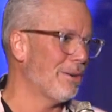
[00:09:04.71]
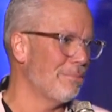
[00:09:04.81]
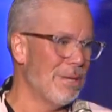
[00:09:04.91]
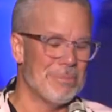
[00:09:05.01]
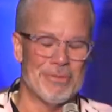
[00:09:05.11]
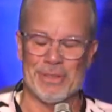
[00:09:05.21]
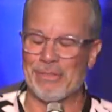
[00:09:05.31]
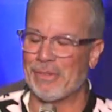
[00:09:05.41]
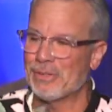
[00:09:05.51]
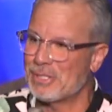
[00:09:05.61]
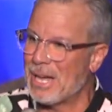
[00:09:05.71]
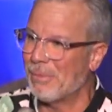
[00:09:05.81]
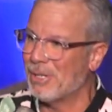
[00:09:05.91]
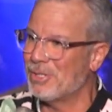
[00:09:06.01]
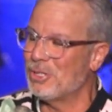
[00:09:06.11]
our parent maybe for the first
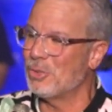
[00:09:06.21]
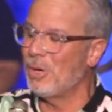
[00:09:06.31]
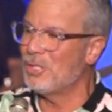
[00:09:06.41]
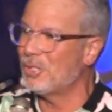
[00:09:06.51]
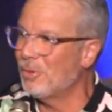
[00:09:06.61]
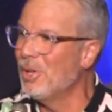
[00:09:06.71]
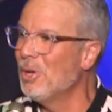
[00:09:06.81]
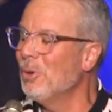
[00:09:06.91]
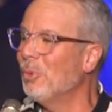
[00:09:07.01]
time in a situation